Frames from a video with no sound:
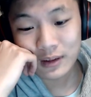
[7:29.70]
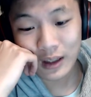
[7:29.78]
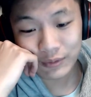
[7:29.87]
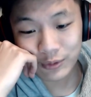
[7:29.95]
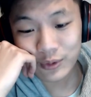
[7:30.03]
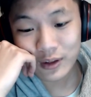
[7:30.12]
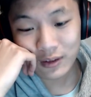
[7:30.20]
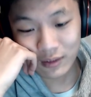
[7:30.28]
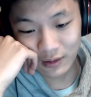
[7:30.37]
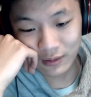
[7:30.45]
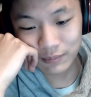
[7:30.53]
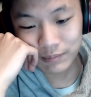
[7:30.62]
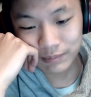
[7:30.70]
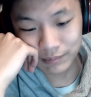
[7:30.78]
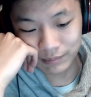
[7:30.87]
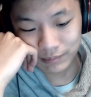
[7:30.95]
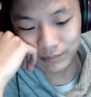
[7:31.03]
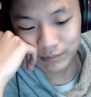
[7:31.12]
After what he said.
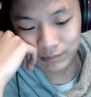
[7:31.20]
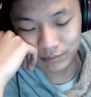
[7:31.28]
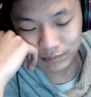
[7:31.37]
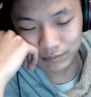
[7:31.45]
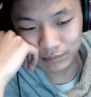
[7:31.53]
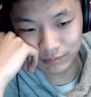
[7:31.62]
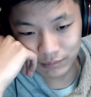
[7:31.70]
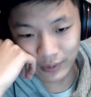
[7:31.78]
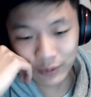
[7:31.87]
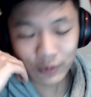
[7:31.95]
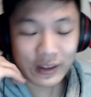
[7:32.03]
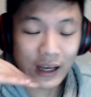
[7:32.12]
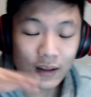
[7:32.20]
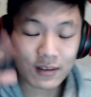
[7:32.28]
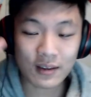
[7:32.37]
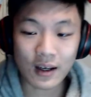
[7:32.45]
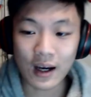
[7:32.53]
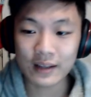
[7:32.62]
But anyway, that
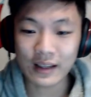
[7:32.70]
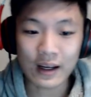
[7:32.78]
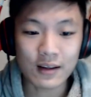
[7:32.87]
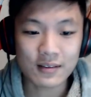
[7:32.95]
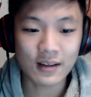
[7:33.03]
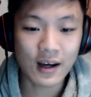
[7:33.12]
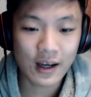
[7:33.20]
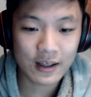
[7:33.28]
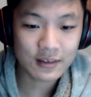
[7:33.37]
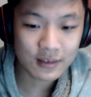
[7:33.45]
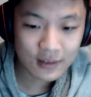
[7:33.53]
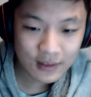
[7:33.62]
aside, that aside,